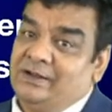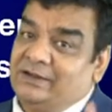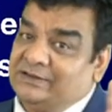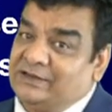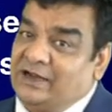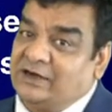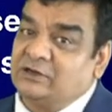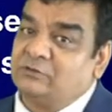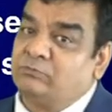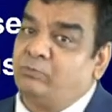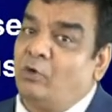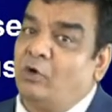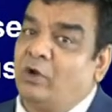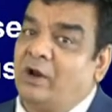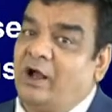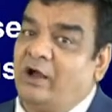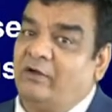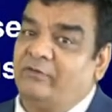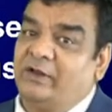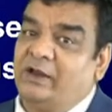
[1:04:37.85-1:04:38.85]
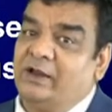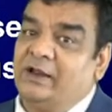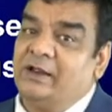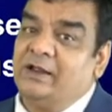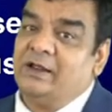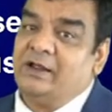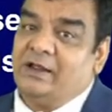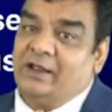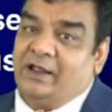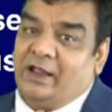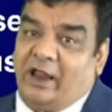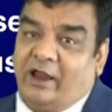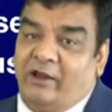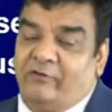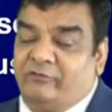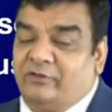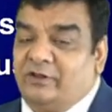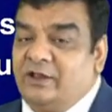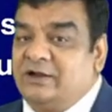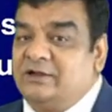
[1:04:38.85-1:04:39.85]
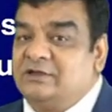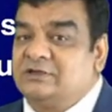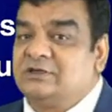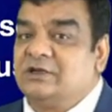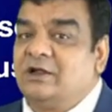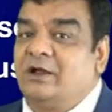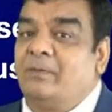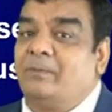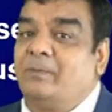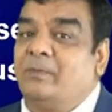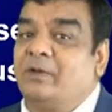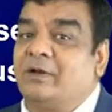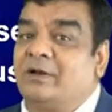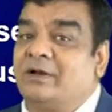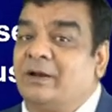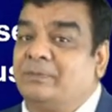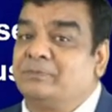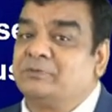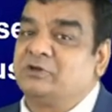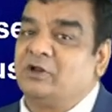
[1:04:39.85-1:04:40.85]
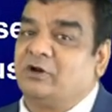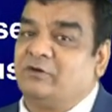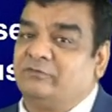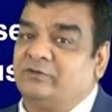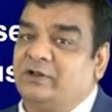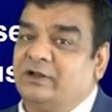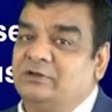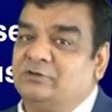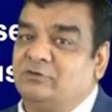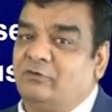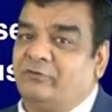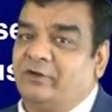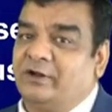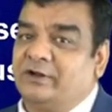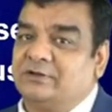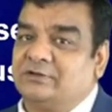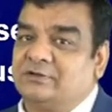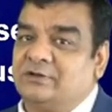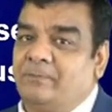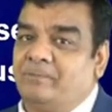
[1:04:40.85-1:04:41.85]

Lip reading: That is Bor-Havi, if there is rupture of the esophagus.